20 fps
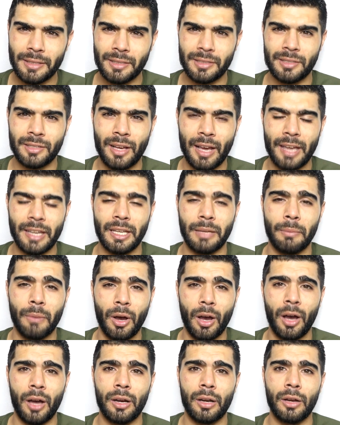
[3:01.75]
to sign him
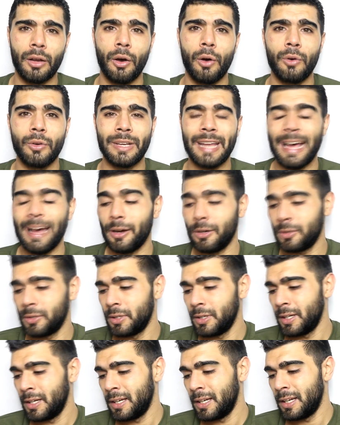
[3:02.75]
on loan. Now,
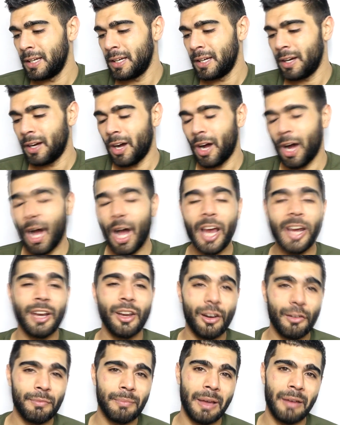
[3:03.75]
I
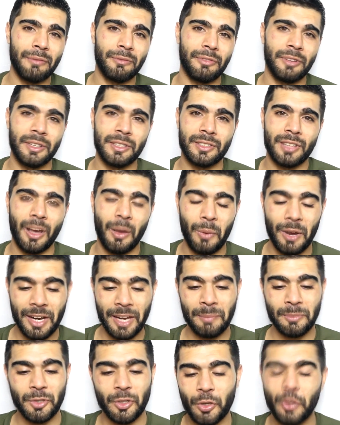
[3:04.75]
love Memphis. I want
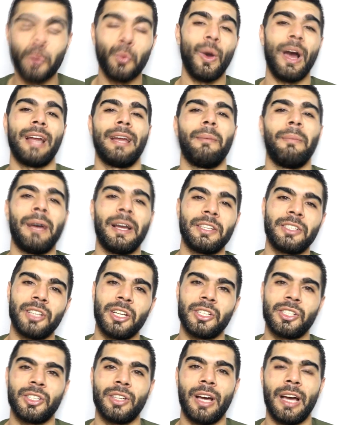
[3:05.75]
him to do well at
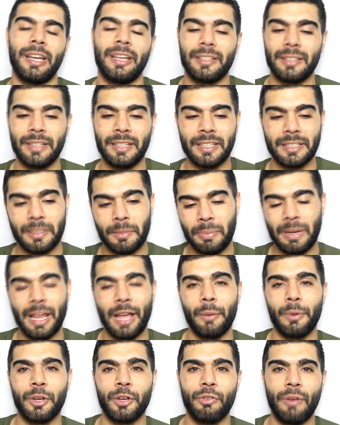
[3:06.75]
Manchester United. I think he's a
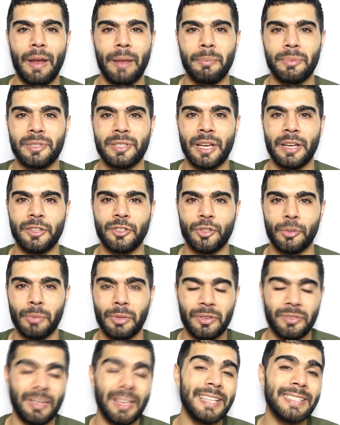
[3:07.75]
player with great potential,
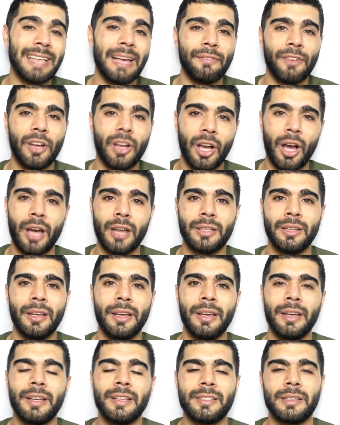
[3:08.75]
but things haven't gone
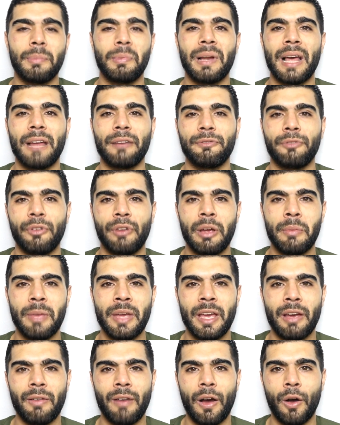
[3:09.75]
to plan for him
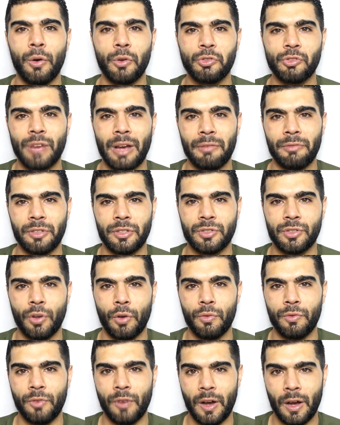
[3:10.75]
here at Old Trafford
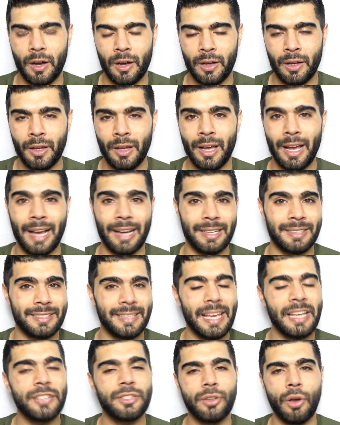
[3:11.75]
so far. And I
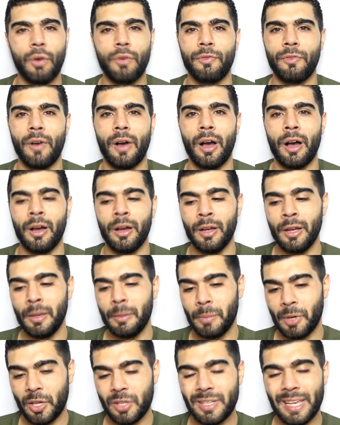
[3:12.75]
say so far
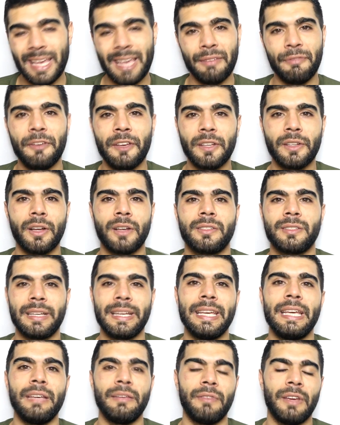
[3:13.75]
because if he does
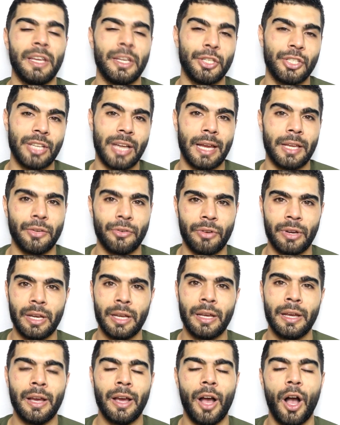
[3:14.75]
leave in January,
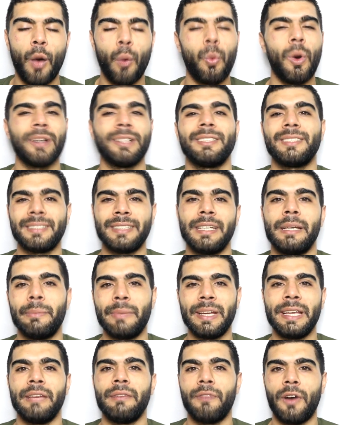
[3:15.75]
I want to see him
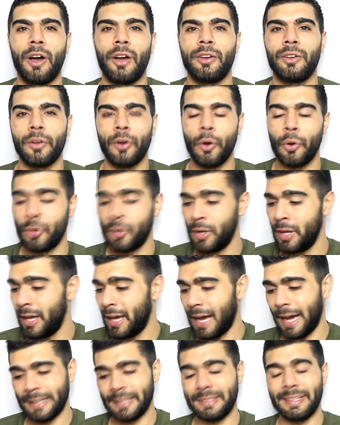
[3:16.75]
leave on loan.
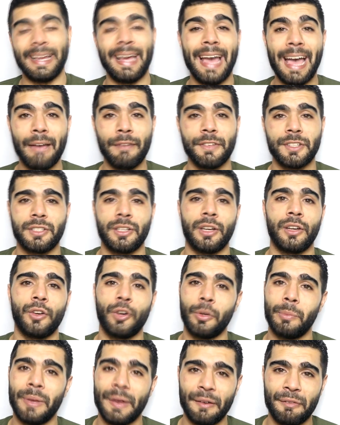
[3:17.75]
And I think Everton
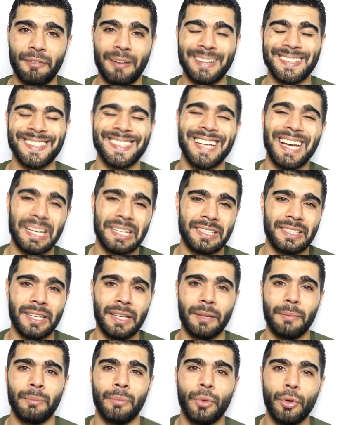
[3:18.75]
could be a
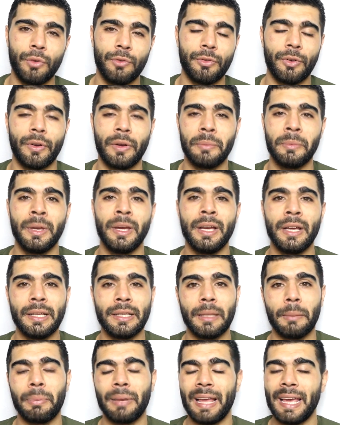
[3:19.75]
fantastic move for him.
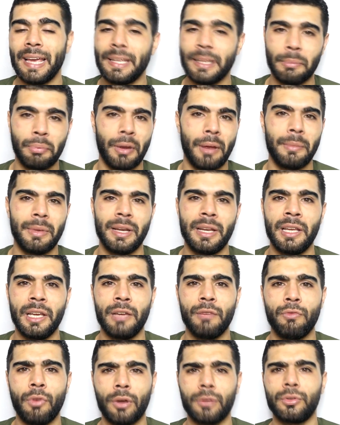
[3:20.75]
They play in the Premier
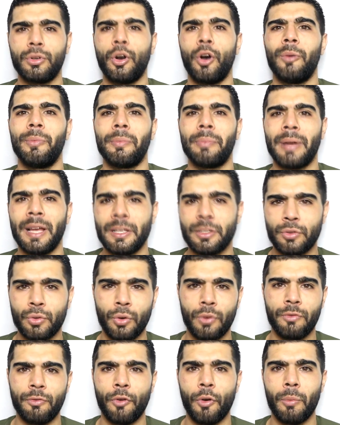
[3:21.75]
League. Ronald Koeman plays
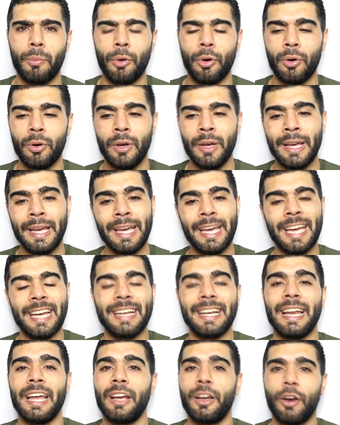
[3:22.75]
good football. He'd
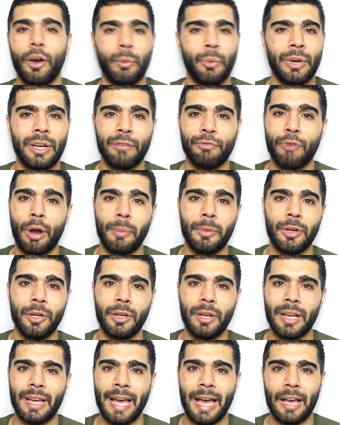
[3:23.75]
link up with
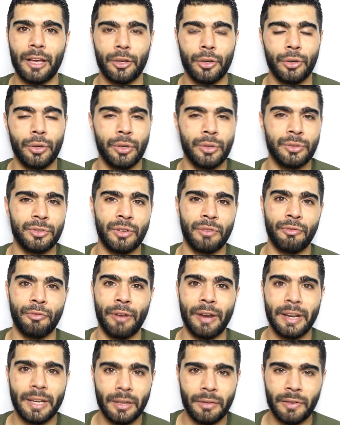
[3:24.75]
Romelu Lukaku, who's a
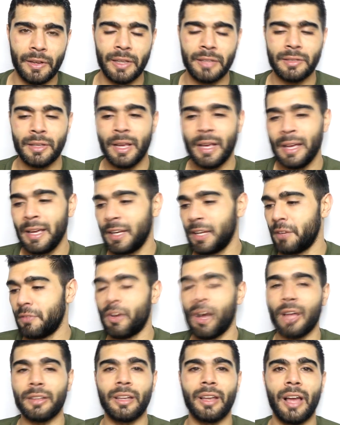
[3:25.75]
friend of his. You've
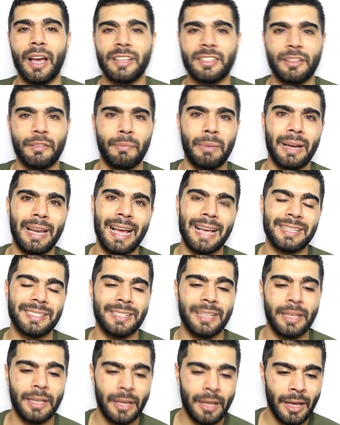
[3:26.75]
got the likes of
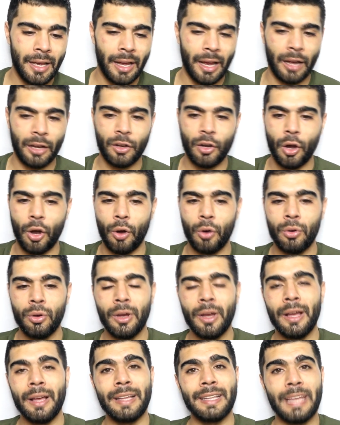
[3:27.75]
Balassi and Cole.
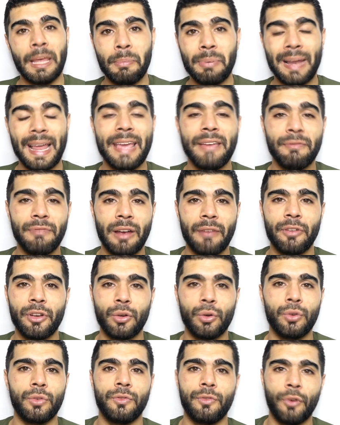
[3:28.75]
They play very
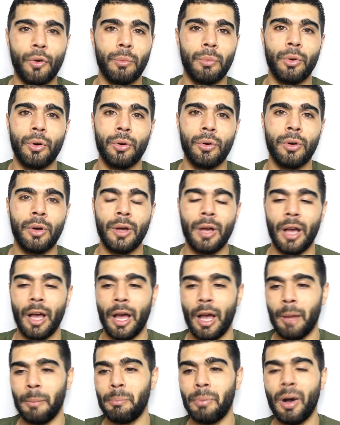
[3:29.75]
good football.
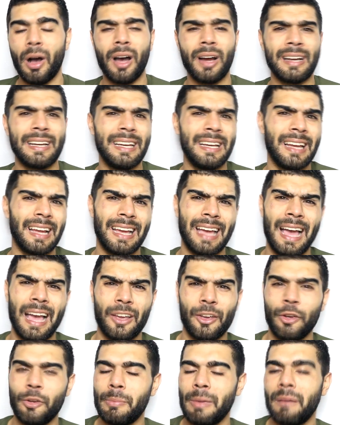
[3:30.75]
Barkley,
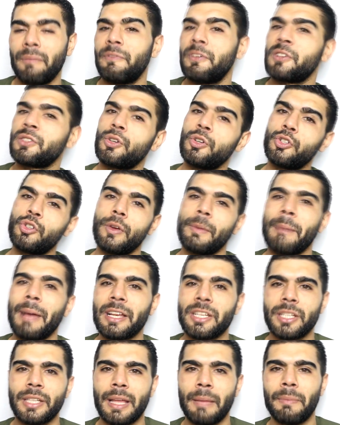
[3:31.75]
Lukaku, Memphis. Could you
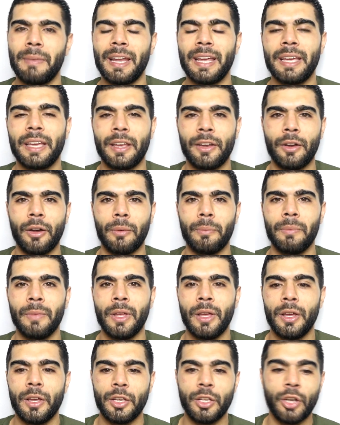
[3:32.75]
imagine them linking up?
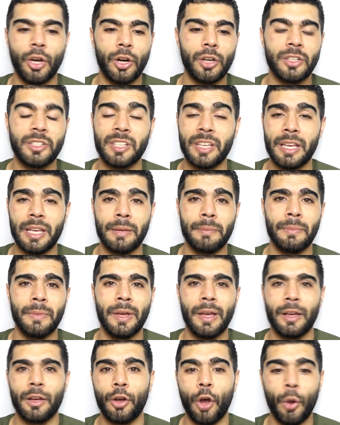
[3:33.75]
Young team,
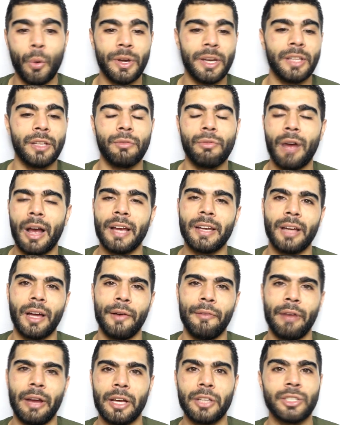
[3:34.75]
going in the right
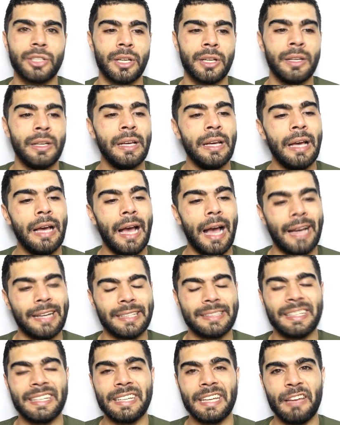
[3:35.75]
direction. And I
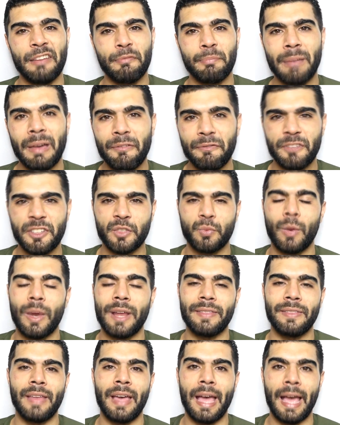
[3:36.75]
think if Memphis
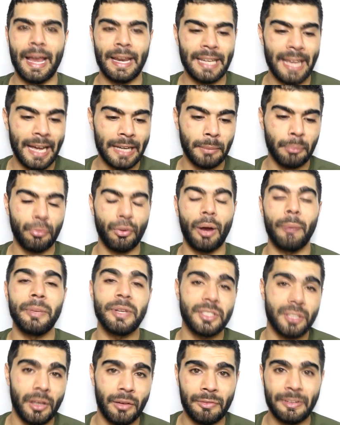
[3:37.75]
went there and he had a
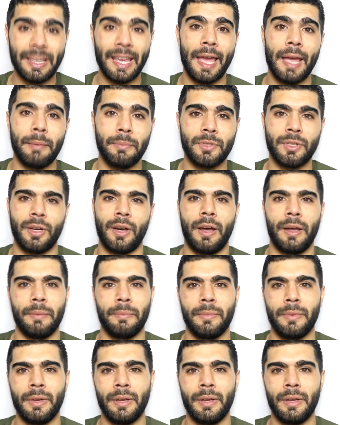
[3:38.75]
promise of game time,